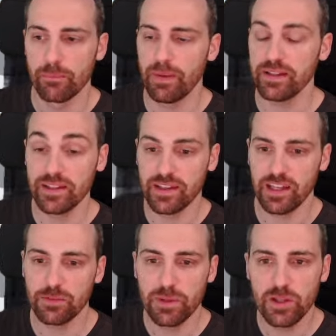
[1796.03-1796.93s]
But in the
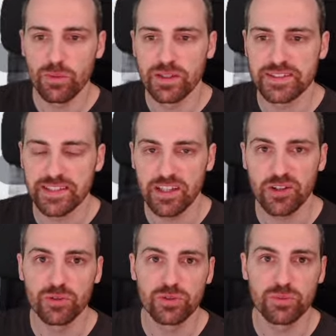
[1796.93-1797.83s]
next video, we'll see
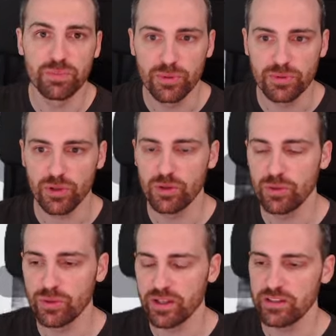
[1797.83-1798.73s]
how to put all
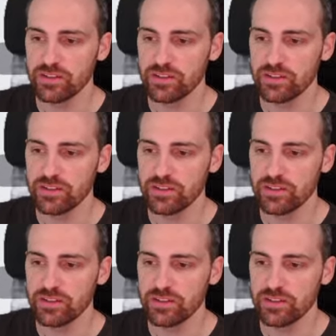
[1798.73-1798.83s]
together,